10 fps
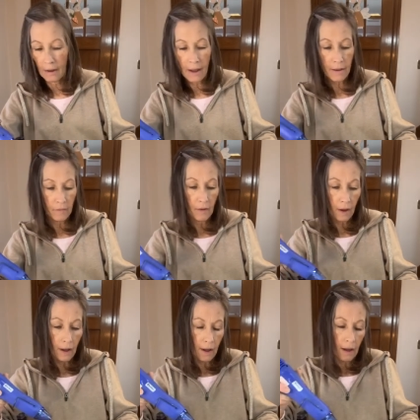and I'm
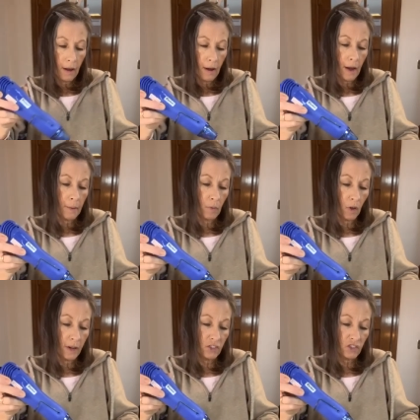
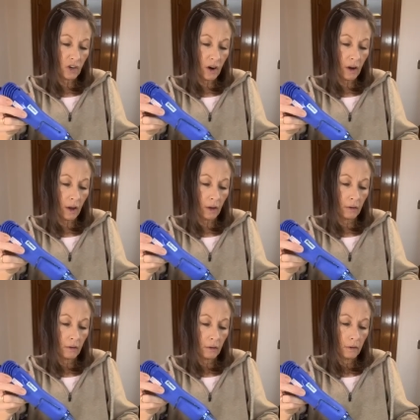really
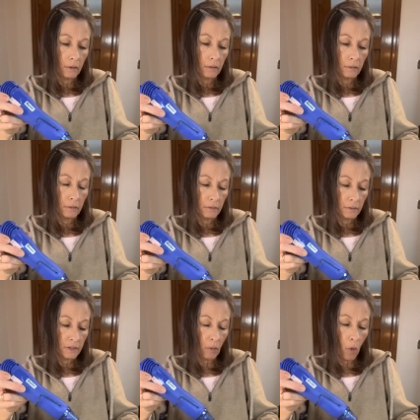starting
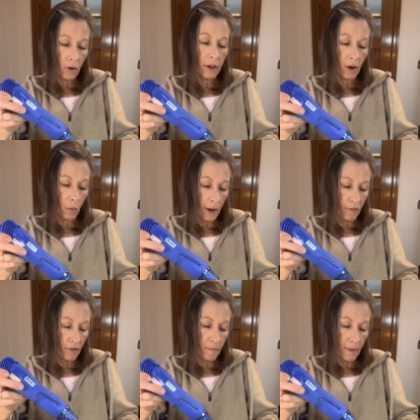to get
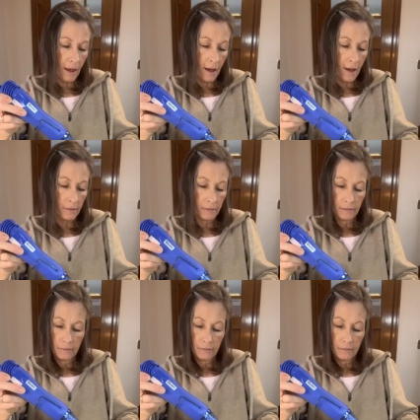away from that.